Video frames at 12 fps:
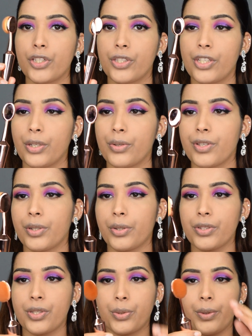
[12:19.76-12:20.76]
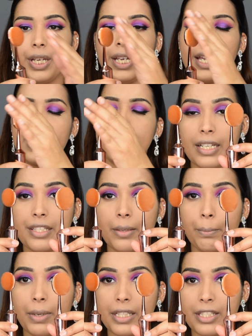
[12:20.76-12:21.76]
003. It is
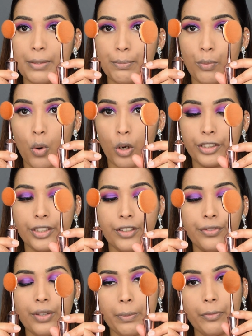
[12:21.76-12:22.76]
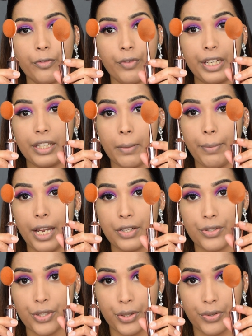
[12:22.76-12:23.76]
a bit smaller from when compared
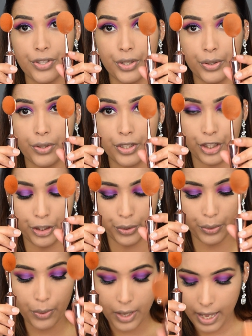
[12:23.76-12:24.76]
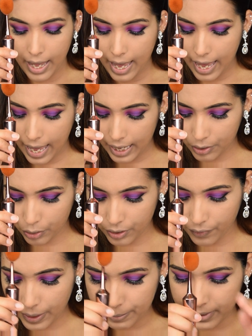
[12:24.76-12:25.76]
to 002. And on
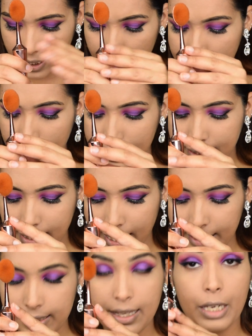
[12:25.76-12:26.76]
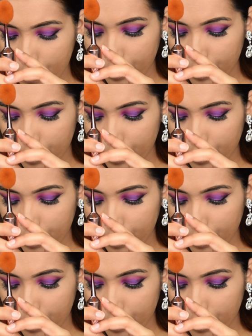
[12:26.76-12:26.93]
the website it says that